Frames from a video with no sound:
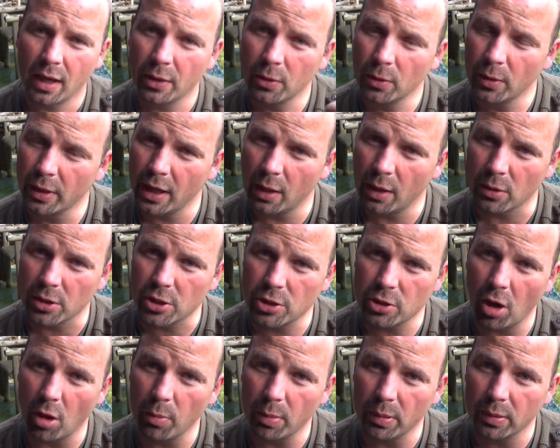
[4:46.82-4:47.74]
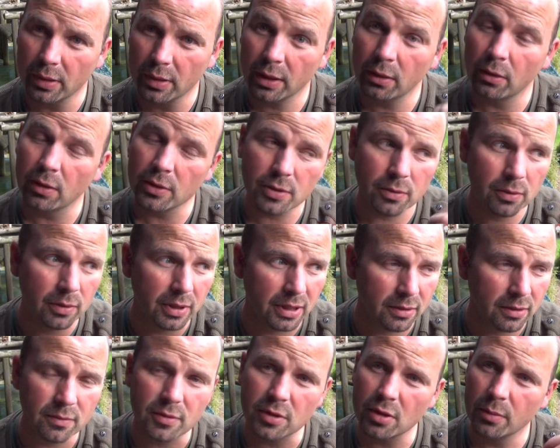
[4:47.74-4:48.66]
I know in our shop, and also
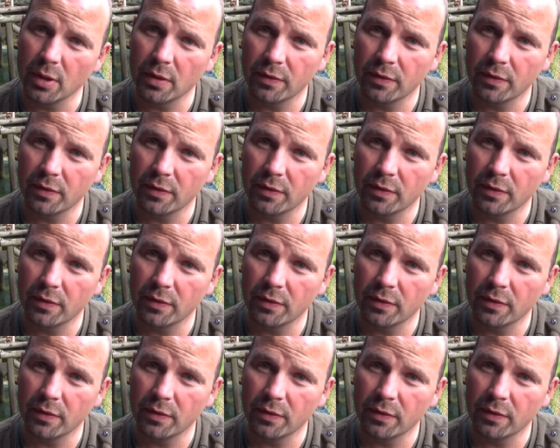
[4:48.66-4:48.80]
in some